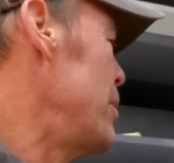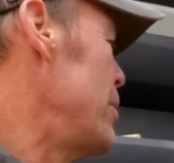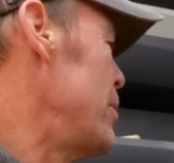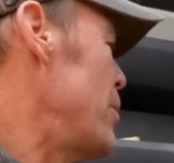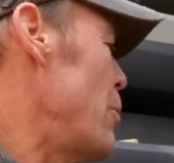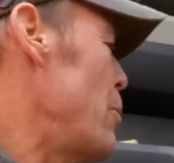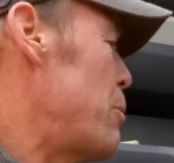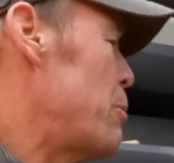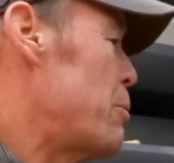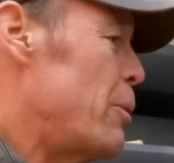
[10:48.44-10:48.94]

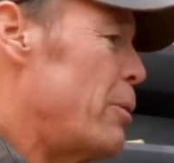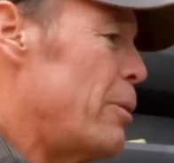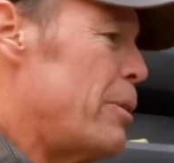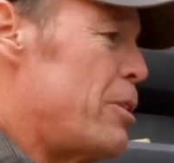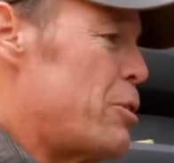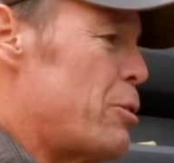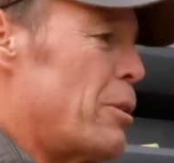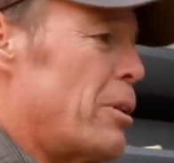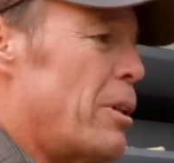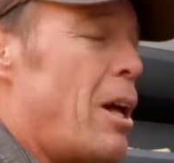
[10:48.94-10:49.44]
go through and
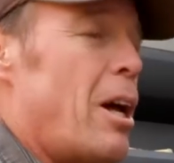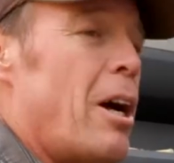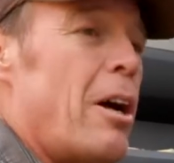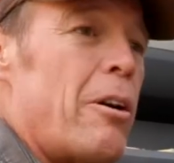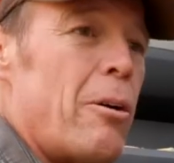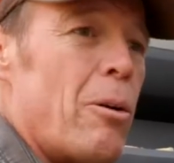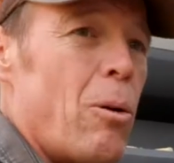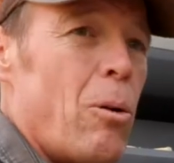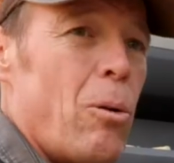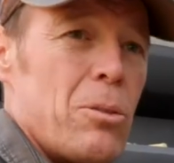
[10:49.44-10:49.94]
drill
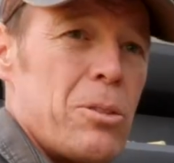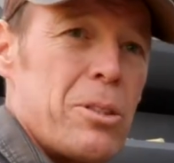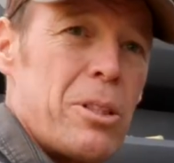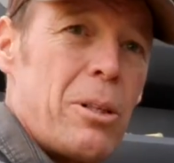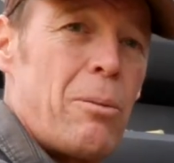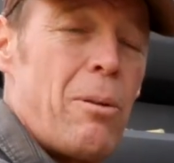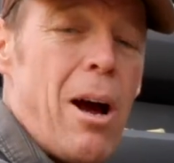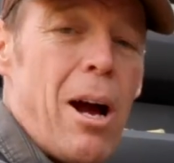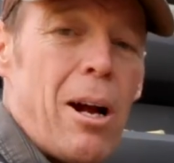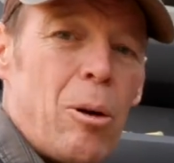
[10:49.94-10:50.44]
100 holes in
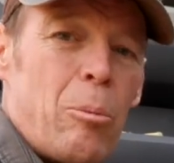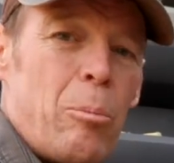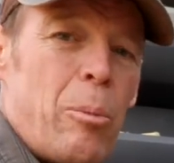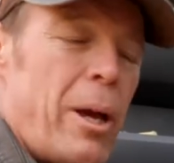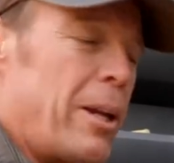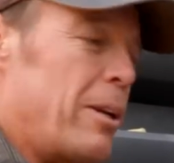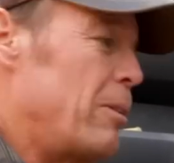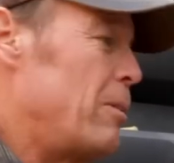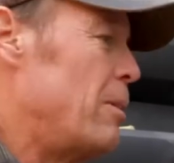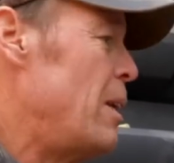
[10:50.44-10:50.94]
a rocker
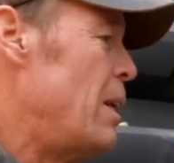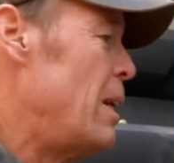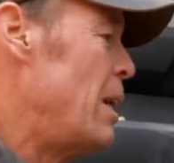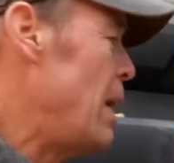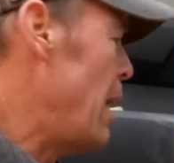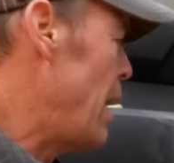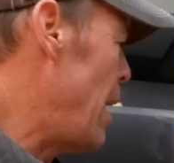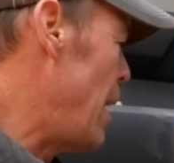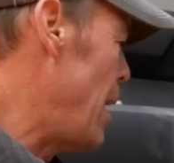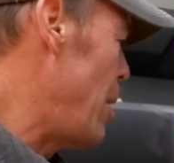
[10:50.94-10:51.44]
panel.
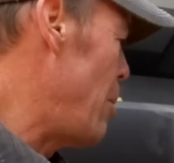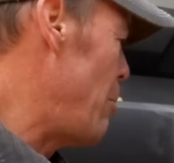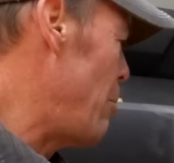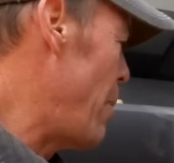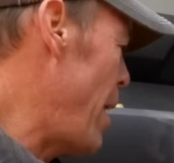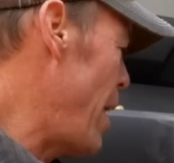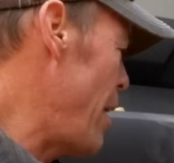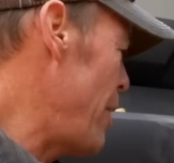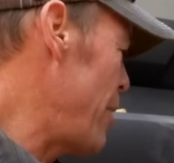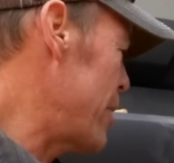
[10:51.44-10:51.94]

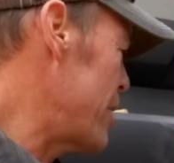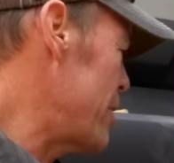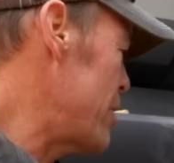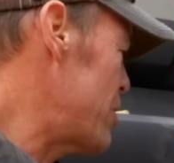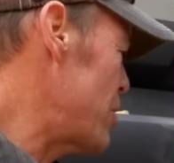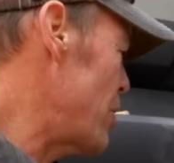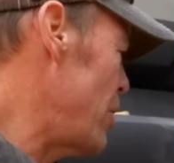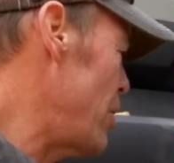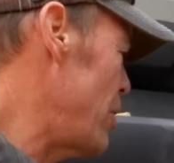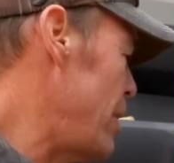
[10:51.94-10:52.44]
My other
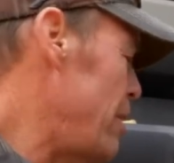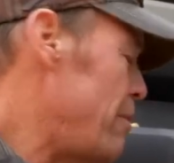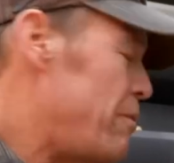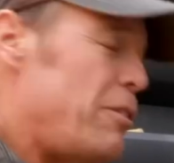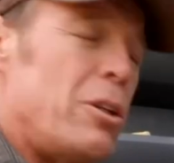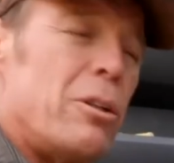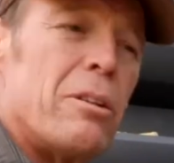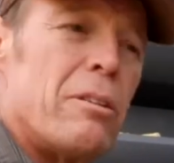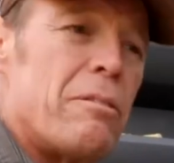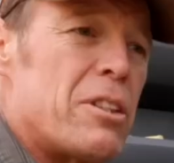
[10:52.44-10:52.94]
concern,
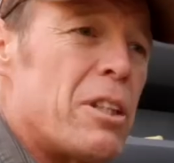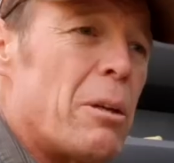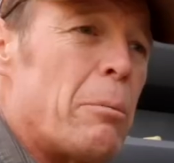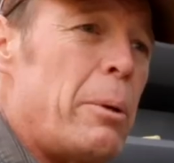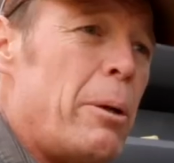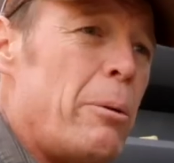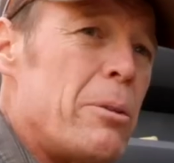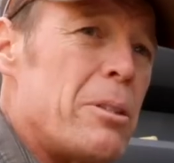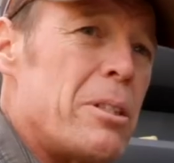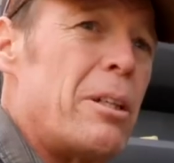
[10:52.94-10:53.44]
if
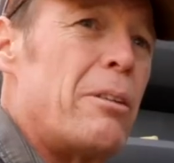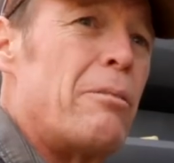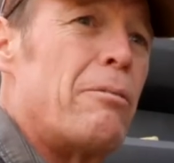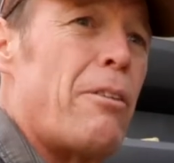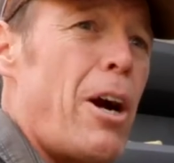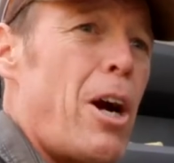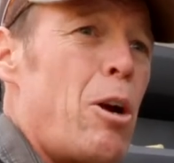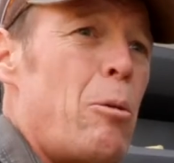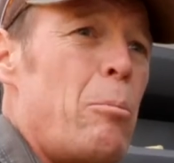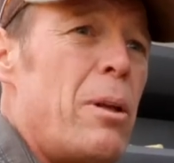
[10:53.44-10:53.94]
somebody was in an
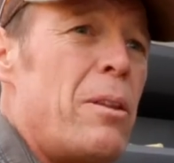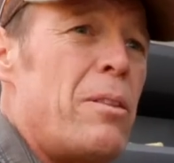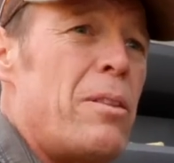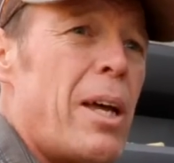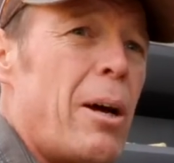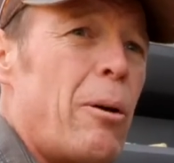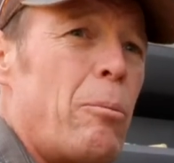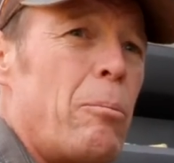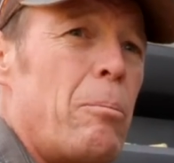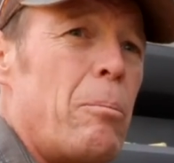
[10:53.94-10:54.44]
environment
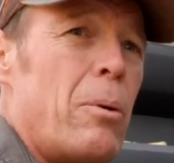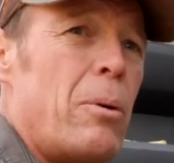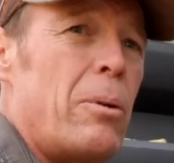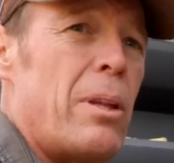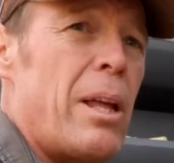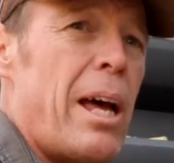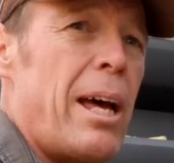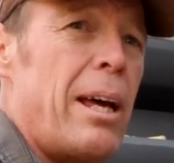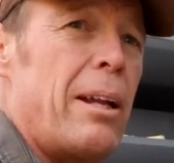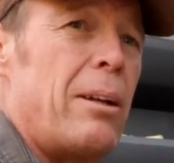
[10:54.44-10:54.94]

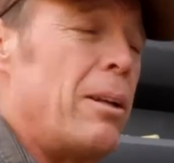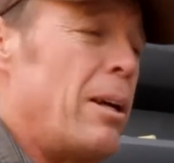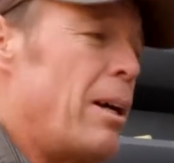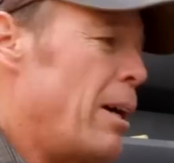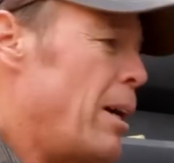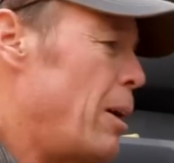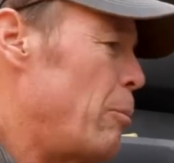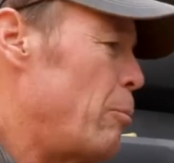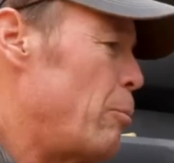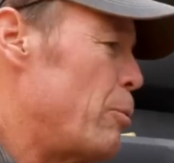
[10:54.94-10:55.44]
that
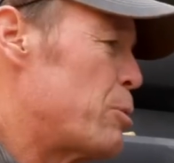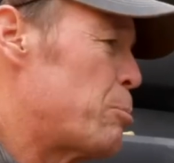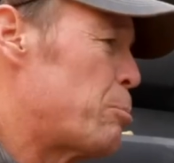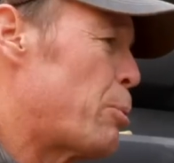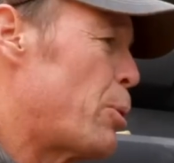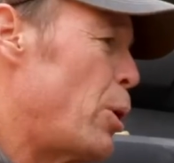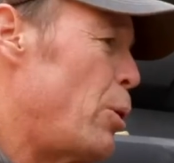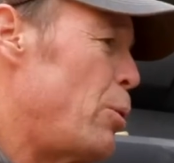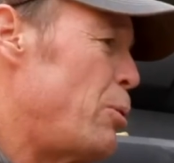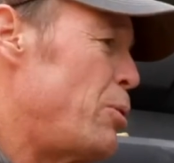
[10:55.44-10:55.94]
was
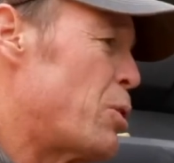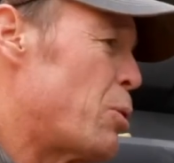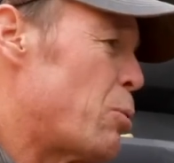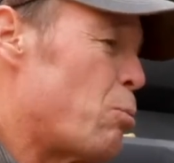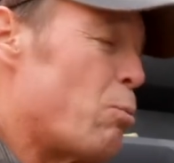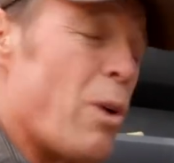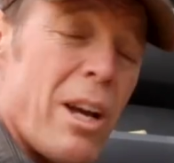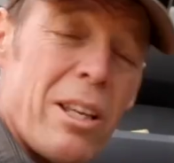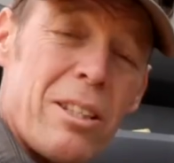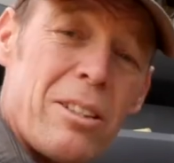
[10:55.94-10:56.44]
prone to
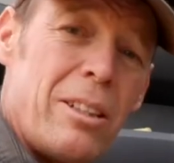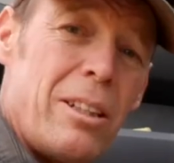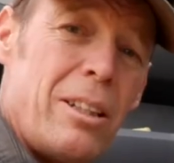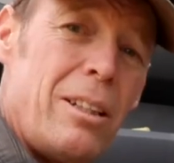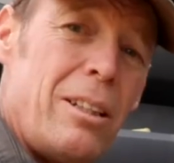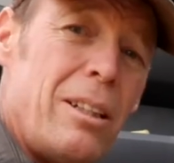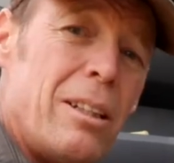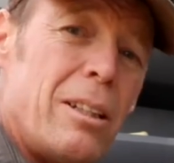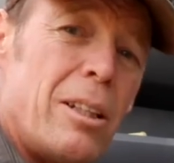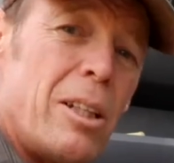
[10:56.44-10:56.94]

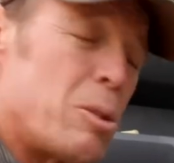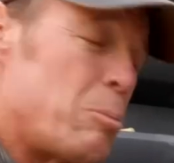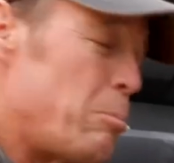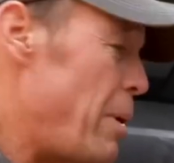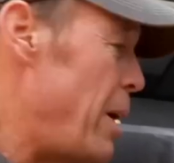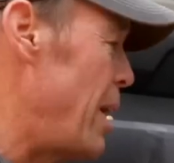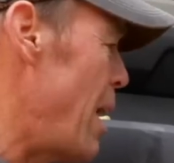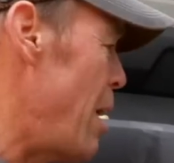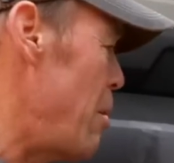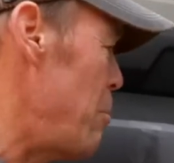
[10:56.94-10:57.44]
rusting, this
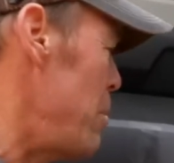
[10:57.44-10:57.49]
may not